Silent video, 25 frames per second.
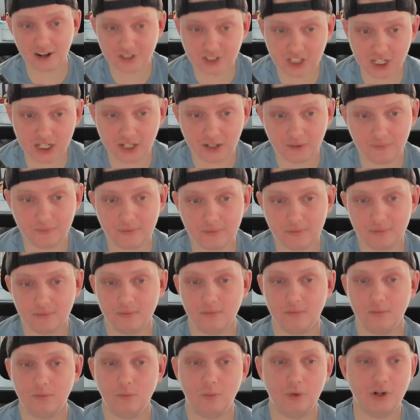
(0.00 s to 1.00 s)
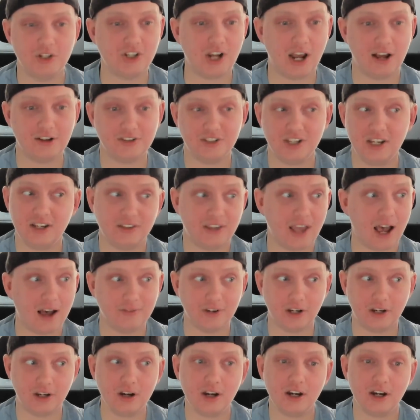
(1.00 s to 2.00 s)
see. We shall see.
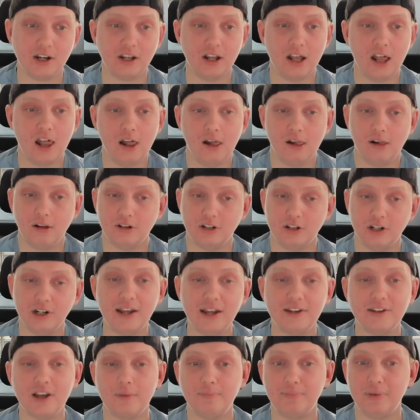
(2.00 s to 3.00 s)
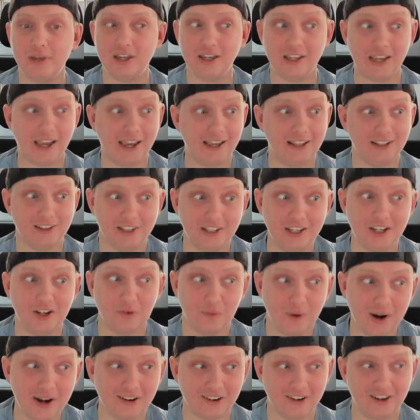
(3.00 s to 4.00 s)
Dalvin Cook could end up being a league
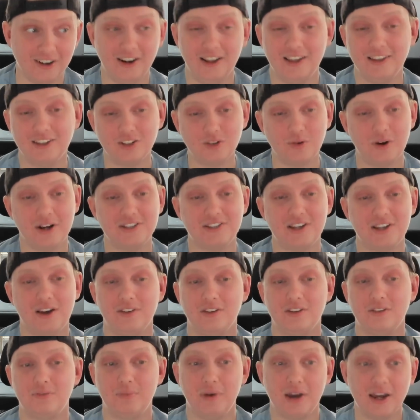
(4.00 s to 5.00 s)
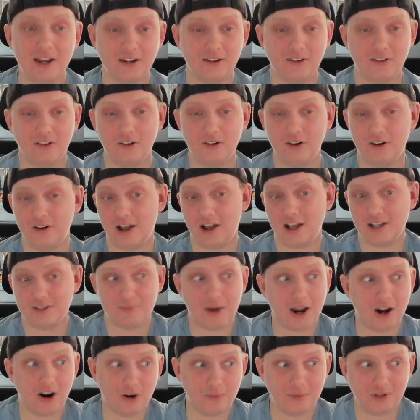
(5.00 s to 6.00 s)
winner in the 27th pick, or as
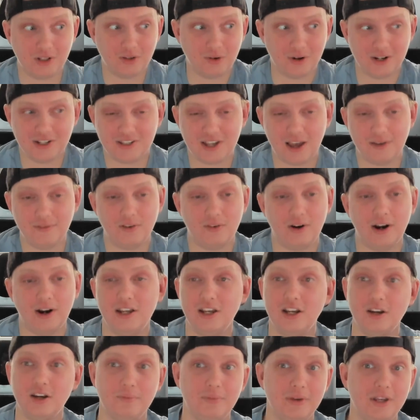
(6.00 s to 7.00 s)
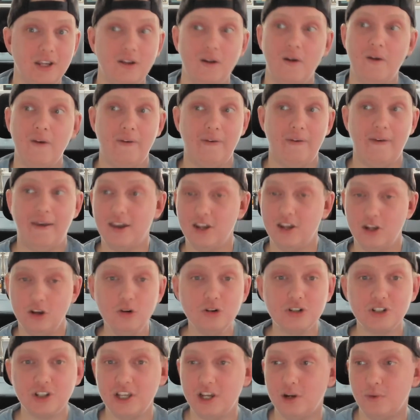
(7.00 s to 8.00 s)
my RB27, right? He could be a
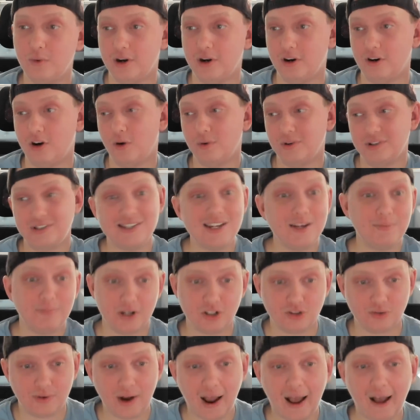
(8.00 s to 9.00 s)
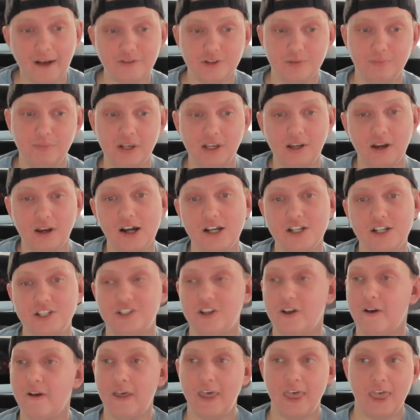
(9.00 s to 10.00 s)
huge league winner going deep in drafts
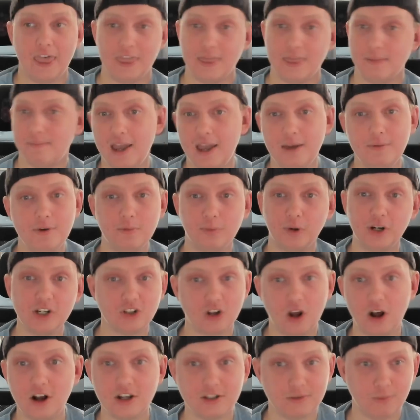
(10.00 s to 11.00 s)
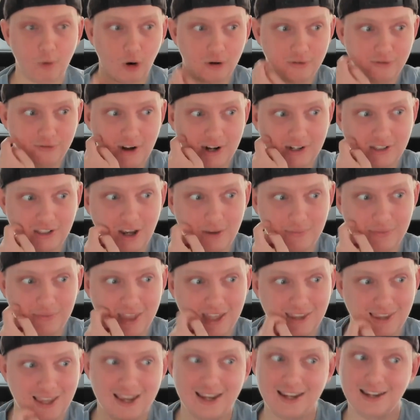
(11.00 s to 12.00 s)
because maybe Breece Hall is more fucked up
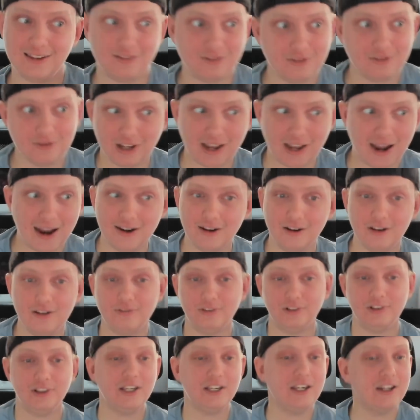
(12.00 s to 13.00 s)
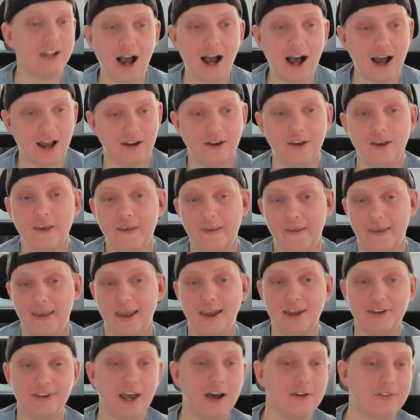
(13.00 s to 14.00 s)
than they kind of lead on,
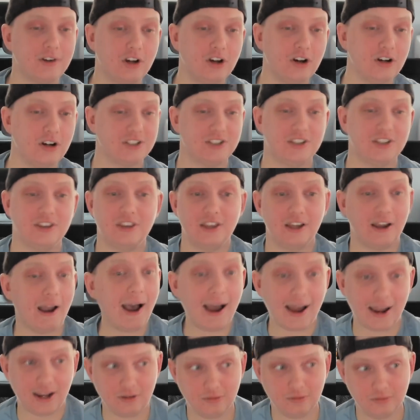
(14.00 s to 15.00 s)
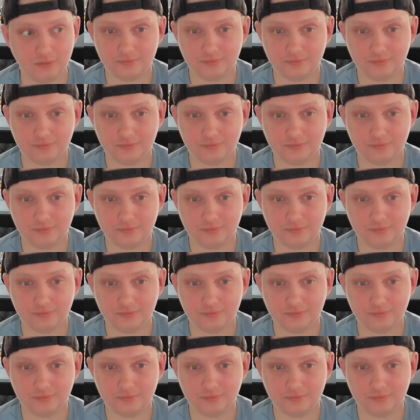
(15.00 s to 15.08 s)
and Dalvin Cook's the guy.